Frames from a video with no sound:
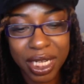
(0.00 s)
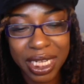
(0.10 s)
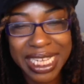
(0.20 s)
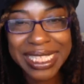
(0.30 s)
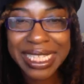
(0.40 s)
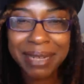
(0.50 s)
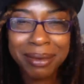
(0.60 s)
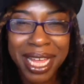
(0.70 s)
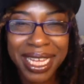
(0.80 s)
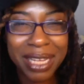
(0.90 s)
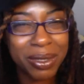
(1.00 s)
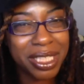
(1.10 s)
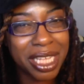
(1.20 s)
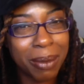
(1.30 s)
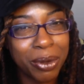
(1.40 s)
It seemed like he
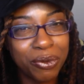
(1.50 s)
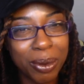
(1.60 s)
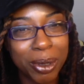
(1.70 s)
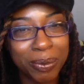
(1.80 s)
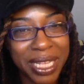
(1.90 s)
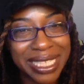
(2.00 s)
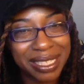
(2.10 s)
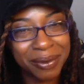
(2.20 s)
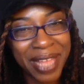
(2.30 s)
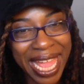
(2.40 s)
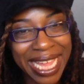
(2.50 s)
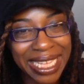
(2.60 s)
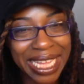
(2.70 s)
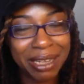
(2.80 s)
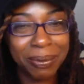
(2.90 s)
was coming from a place of
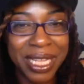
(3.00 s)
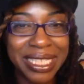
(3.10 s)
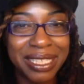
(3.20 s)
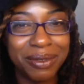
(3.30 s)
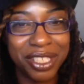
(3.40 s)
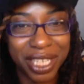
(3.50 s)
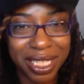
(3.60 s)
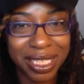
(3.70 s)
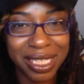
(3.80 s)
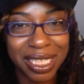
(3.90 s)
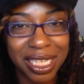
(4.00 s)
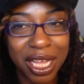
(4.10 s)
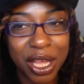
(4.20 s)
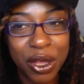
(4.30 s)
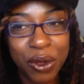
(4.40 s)
hate and a place of jealousy
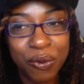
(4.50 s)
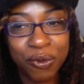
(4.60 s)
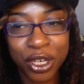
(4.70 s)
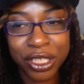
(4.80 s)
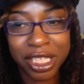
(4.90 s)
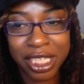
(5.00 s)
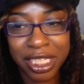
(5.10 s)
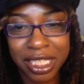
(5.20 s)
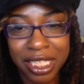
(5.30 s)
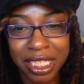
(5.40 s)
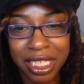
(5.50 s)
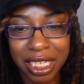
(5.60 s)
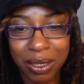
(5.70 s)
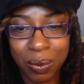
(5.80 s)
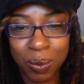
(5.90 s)
versus
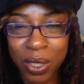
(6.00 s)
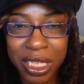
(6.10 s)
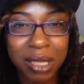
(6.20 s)
really